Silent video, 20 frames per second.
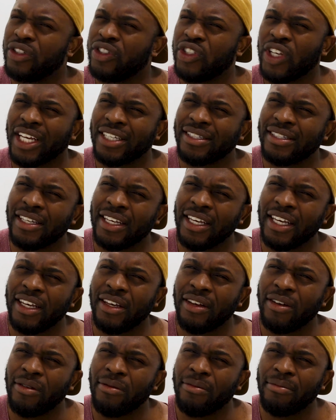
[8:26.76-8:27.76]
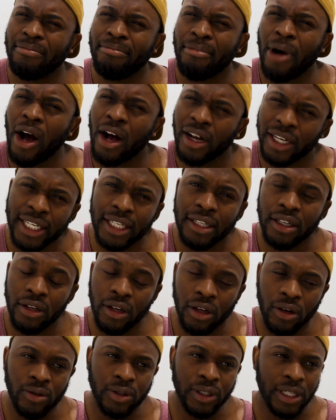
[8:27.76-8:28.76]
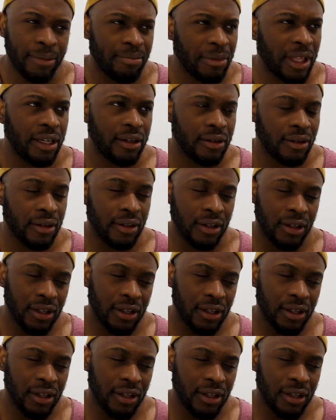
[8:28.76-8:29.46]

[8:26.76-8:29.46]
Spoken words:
Jesse Markin or something.